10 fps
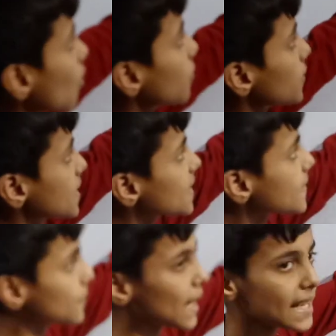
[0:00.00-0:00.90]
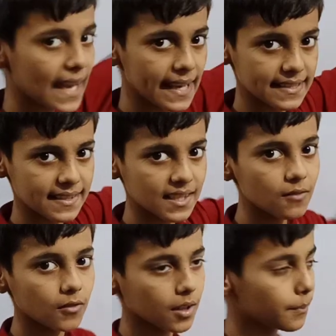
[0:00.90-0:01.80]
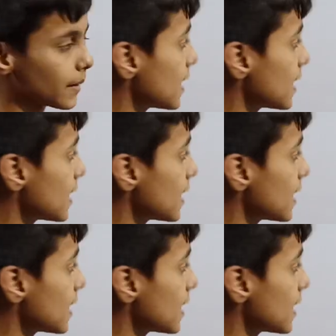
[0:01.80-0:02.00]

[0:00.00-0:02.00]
of Physics by H.C. Verma.